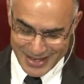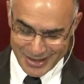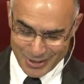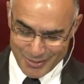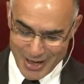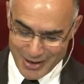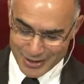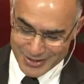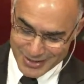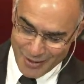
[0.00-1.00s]
What about our
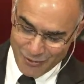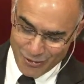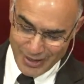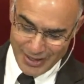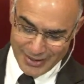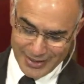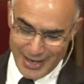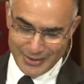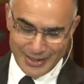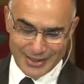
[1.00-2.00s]
suffering?
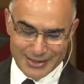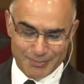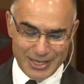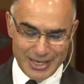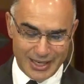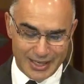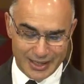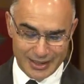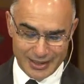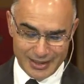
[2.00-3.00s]
How can this
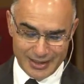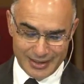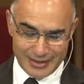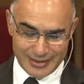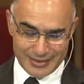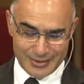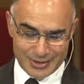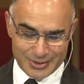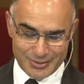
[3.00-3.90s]
be? Does it